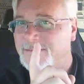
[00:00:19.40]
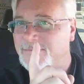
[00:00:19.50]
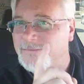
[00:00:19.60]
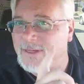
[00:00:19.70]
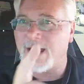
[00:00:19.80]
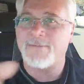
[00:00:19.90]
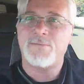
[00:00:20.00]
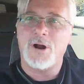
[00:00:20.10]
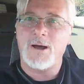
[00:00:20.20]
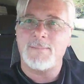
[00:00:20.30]
that I
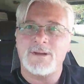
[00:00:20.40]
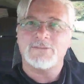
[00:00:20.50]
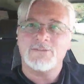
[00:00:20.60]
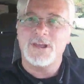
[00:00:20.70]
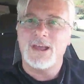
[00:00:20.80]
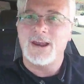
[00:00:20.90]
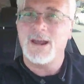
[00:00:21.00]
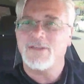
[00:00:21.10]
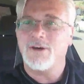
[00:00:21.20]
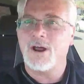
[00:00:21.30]
promised and I
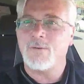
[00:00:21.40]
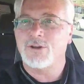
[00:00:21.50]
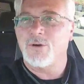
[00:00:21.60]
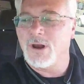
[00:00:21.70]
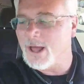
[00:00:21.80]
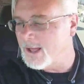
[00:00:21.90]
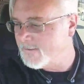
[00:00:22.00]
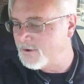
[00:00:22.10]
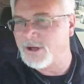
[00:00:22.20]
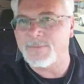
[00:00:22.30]
thought I would do a
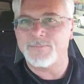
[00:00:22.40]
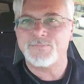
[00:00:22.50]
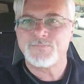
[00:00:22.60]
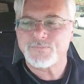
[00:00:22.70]
live on.